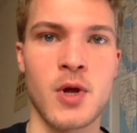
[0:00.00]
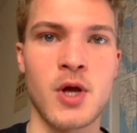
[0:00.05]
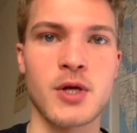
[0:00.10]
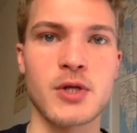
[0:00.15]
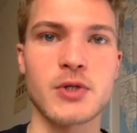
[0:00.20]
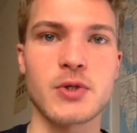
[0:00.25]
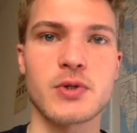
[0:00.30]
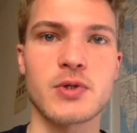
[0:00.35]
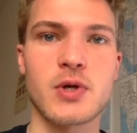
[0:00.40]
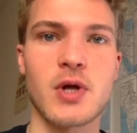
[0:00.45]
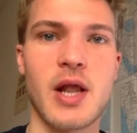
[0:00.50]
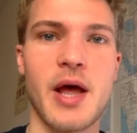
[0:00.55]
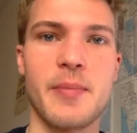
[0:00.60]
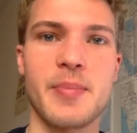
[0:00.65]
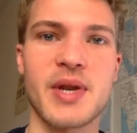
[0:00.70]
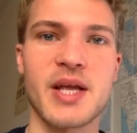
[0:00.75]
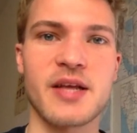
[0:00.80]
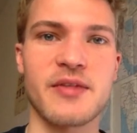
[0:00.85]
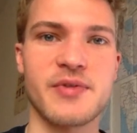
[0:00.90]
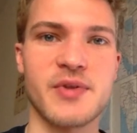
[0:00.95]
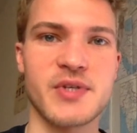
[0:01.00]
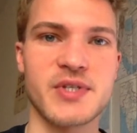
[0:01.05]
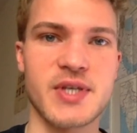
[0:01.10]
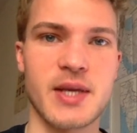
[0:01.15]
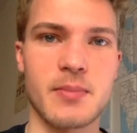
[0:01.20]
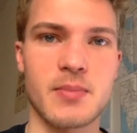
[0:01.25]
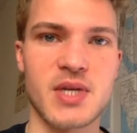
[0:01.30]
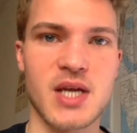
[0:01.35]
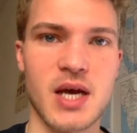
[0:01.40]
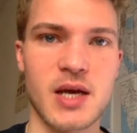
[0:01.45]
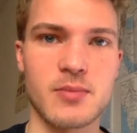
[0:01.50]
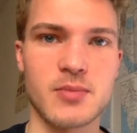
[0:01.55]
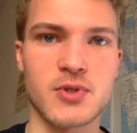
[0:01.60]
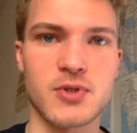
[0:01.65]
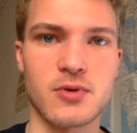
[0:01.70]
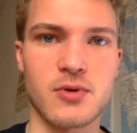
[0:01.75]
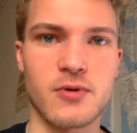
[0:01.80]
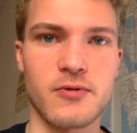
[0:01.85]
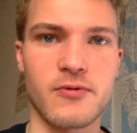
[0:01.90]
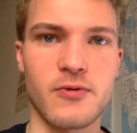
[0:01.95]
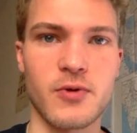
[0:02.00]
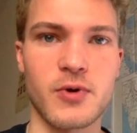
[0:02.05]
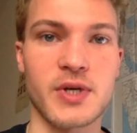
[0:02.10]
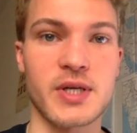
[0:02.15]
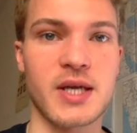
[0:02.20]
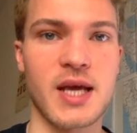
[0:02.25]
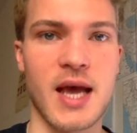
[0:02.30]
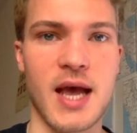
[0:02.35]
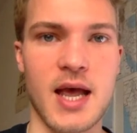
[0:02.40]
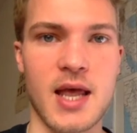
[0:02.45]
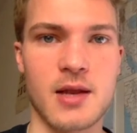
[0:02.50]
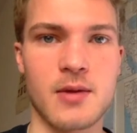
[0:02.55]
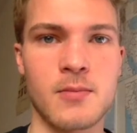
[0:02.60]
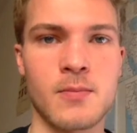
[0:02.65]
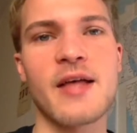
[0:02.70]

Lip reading: So it's all happening at the same time, sort of, or it can.